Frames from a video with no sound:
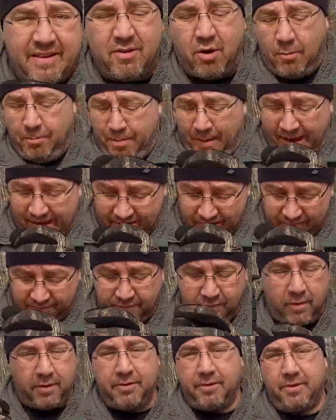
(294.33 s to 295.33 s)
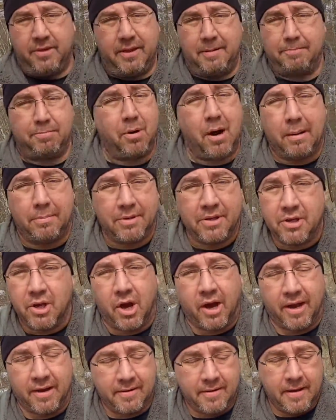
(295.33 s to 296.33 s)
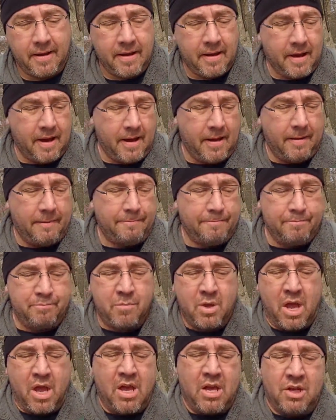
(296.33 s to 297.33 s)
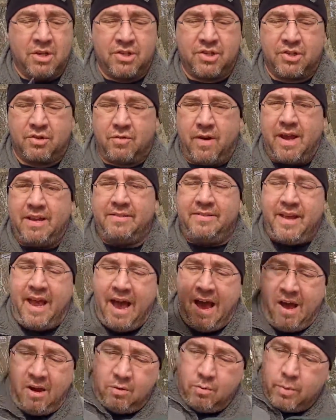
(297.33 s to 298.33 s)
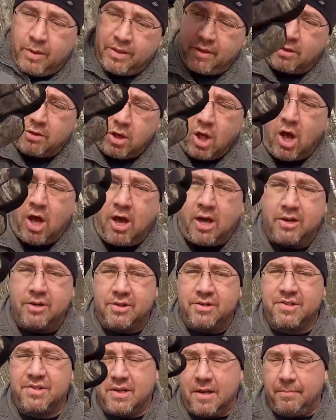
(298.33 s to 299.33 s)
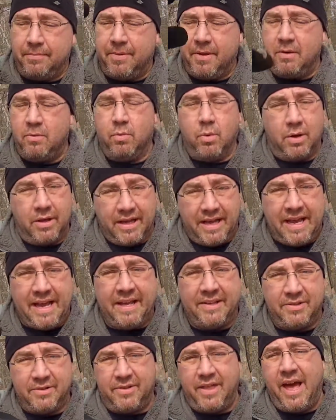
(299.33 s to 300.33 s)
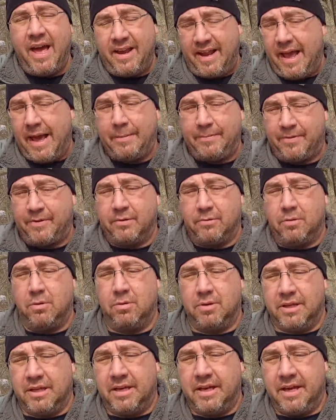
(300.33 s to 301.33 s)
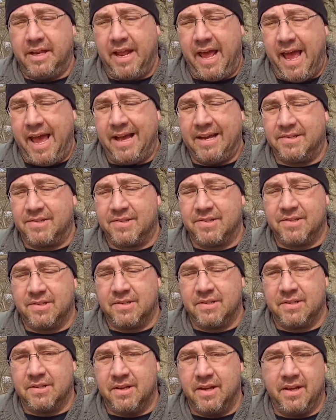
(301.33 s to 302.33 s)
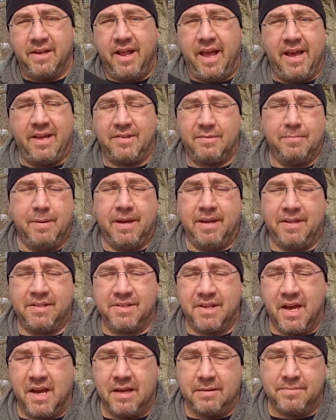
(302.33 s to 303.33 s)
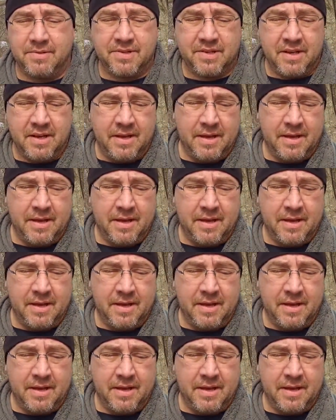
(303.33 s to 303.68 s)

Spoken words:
go back and forth with it? Probably not. straight down with a log or something, will it handle that? Absolutely, it has. It has many times,